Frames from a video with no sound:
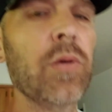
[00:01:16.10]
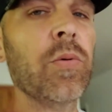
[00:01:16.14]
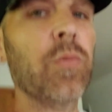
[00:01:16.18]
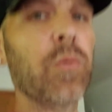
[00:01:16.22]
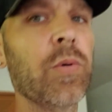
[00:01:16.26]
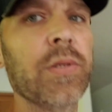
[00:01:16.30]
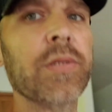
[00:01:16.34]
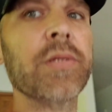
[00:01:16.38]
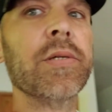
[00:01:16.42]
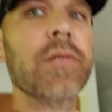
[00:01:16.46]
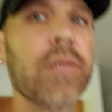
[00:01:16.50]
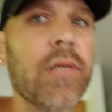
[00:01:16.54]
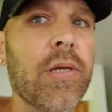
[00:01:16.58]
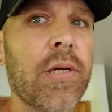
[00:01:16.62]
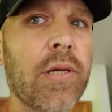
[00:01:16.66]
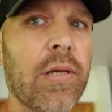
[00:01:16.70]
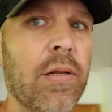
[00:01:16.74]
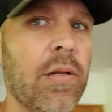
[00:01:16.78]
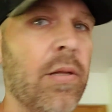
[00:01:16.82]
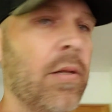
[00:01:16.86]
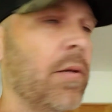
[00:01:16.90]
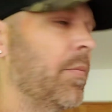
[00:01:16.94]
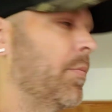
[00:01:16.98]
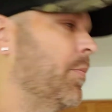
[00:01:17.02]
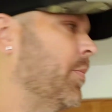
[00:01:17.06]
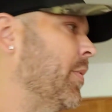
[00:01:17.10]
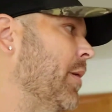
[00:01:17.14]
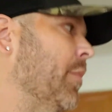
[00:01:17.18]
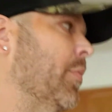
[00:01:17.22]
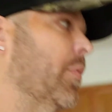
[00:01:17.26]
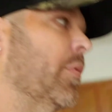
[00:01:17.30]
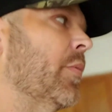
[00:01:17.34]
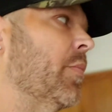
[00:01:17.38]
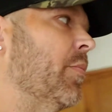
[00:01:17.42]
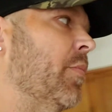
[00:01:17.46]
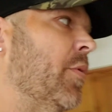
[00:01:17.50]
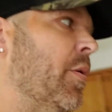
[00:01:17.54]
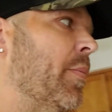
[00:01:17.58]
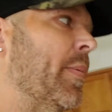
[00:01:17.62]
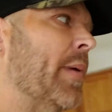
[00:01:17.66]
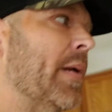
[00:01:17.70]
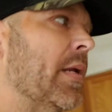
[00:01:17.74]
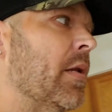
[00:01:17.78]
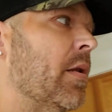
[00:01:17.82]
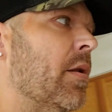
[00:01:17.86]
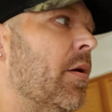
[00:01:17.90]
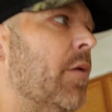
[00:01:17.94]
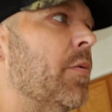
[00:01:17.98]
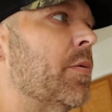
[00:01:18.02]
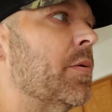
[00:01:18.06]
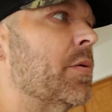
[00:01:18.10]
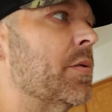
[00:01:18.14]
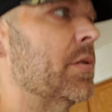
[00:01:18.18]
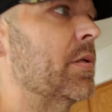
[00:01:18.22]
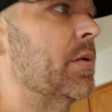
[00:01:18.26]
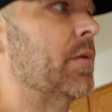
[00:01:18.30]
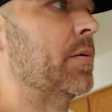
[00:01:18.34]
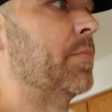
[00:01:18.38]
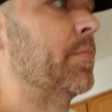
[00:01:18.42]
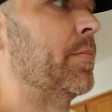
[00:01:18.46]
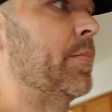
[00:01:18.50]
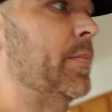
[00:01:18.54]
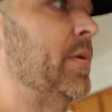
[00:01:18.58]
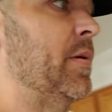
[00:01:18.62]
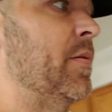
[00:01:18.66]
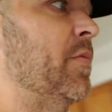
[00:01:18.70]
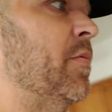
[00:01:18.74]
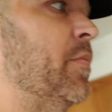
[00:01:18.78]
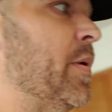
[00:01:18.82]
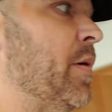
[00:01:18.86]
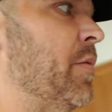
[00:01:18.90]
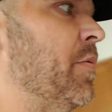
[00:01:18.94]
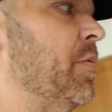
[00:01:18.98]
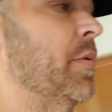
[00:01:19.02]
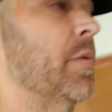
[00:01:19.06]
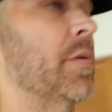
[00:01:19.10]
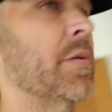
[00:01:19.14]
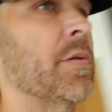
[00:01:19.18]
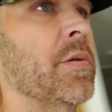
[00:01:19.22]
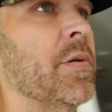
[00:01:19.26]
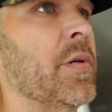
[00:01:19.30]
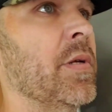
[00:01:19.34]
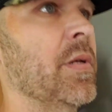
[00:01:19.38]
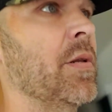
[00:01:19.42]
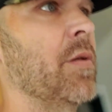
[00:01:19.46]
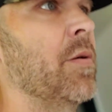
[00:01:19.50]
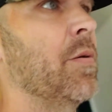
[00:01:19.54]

wouldn't see it. Nobody noticed it. Even my realtor didn't